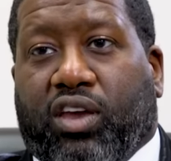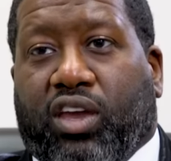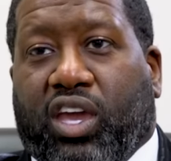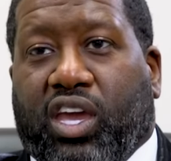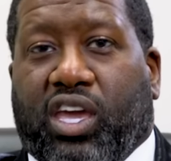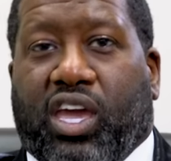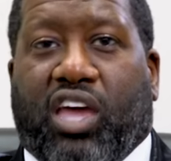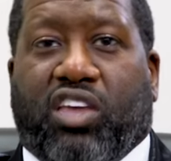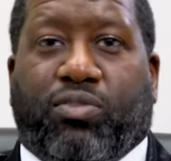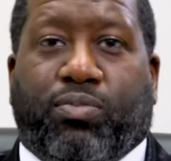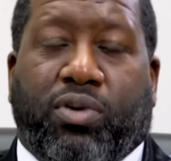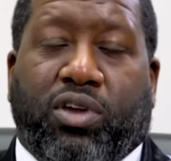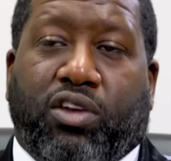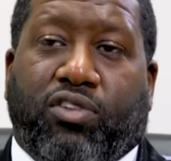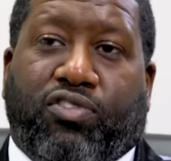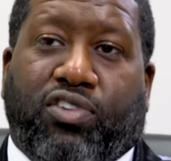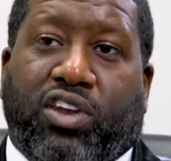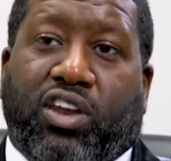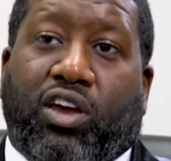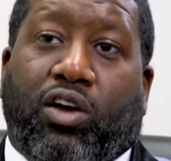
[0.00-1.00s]
It has
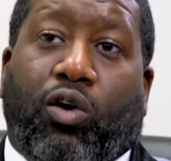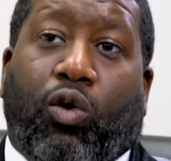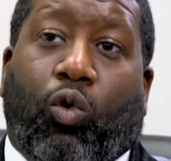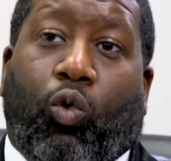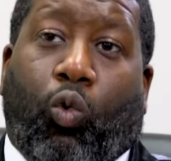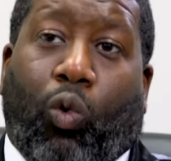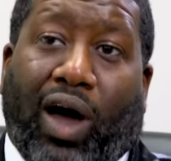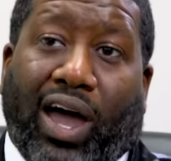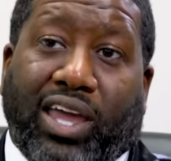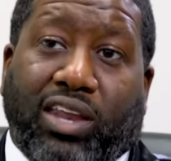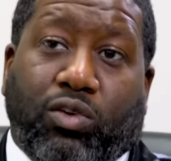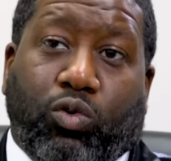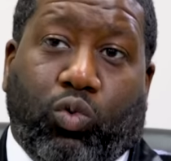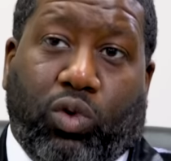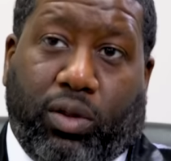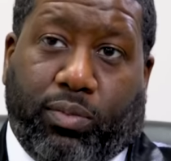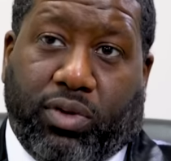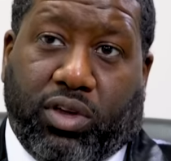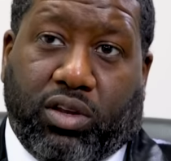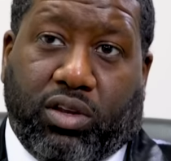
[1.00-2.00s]
benefited white
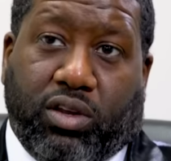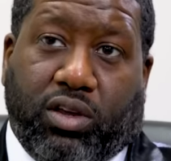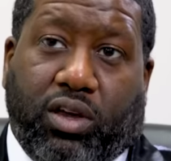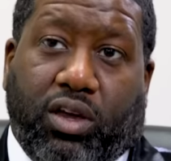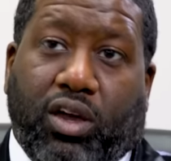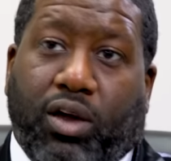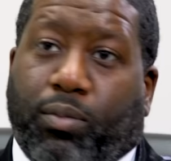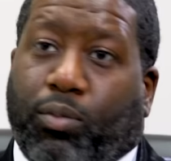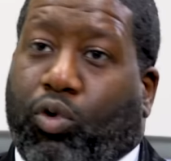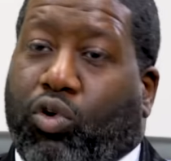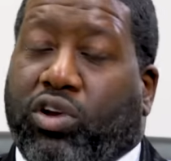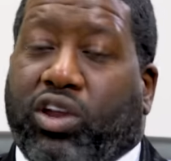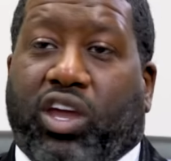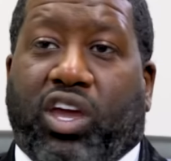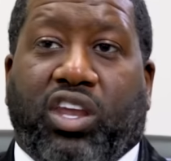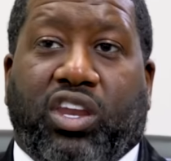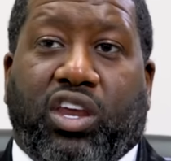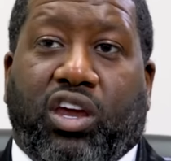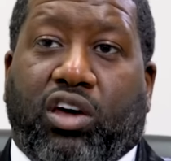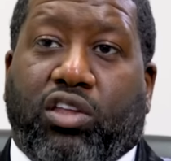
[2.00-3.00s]
women more than
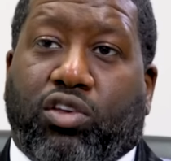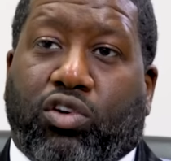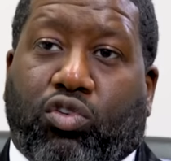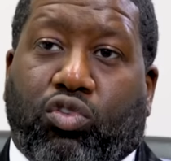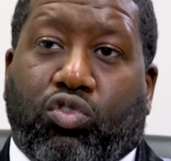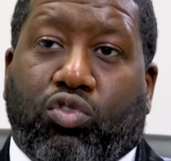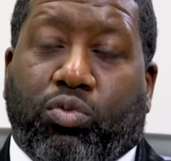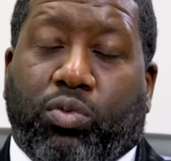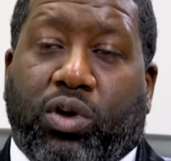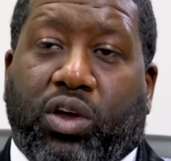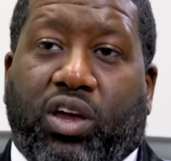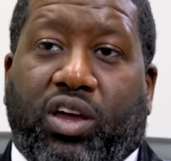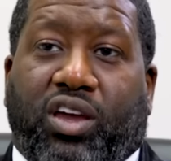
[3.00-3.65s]
any other group.